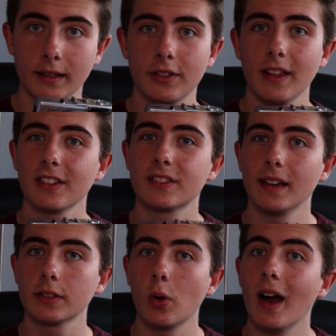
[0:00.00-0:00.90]
So
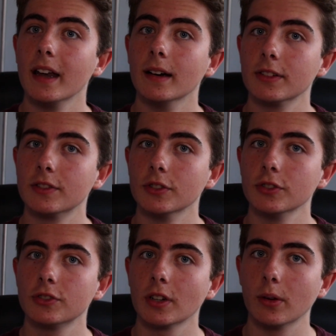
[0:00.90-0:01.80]
that's quite a nice
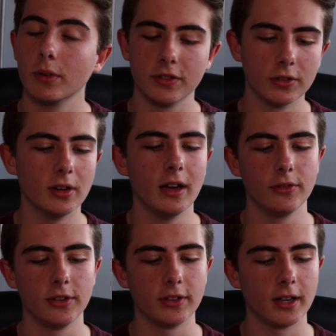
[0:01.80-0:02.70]
touch. I always thought,
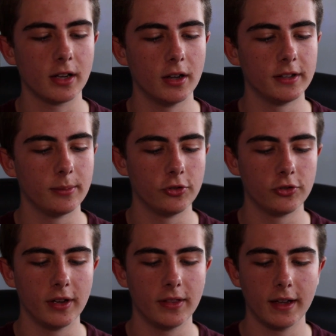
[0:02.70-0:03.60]
obviously I can't
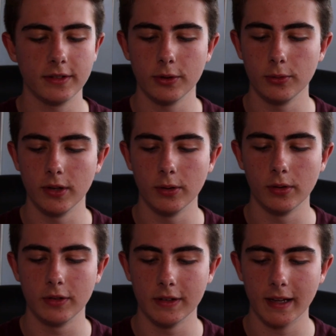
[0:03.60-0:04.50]
demonstrate that to you
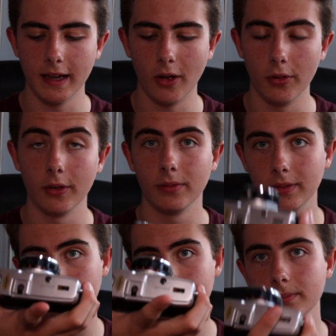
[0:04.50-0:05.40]
today on the
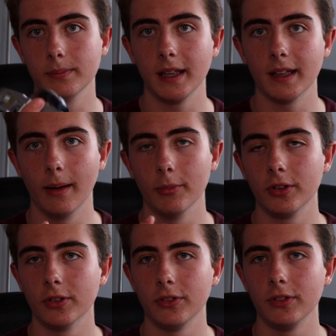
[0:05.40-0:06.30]
big camera
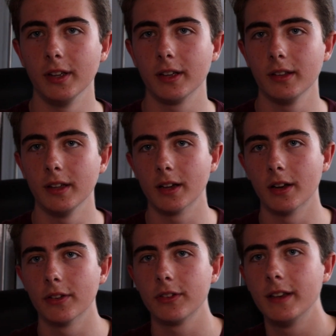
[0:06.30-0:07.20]
because you
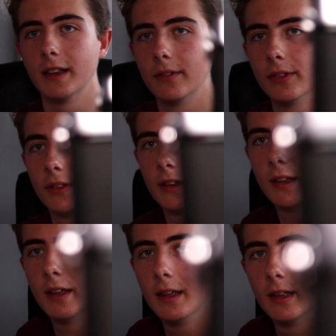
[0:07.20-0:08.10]
can't see down
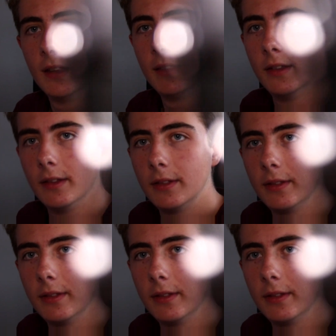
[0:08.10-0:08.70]
the